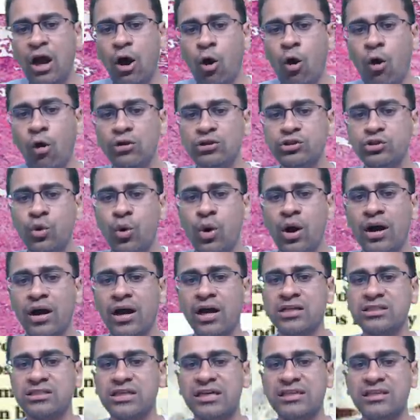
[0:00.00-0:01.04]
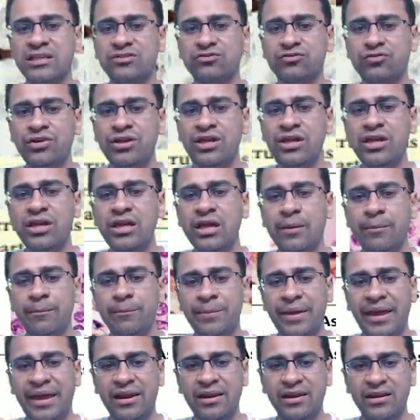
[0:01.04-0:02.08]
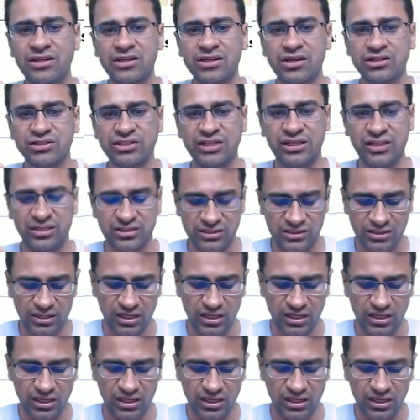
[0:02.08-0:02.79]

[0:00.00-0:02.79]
also occurs in the three main stages.